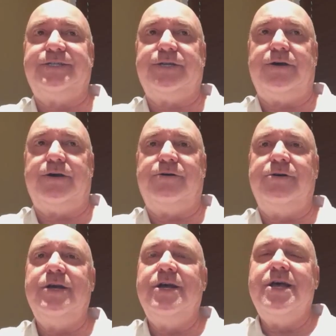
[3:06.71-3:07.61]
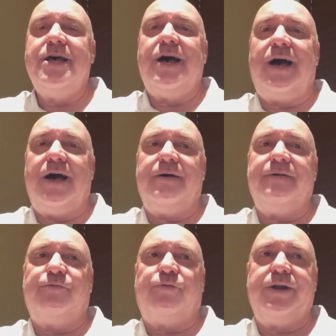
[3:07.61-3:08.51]
So
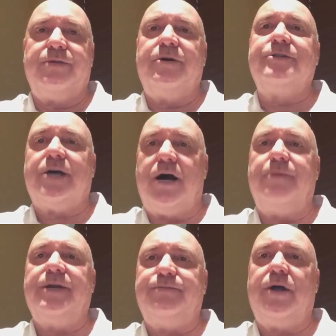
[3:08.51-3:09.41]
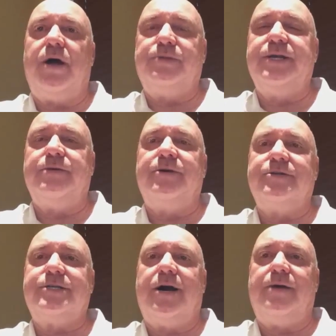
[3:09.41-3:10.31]
one of the most common and probably the
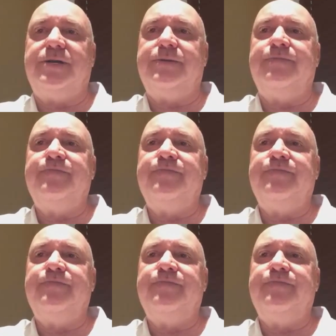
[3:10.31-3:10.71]
most common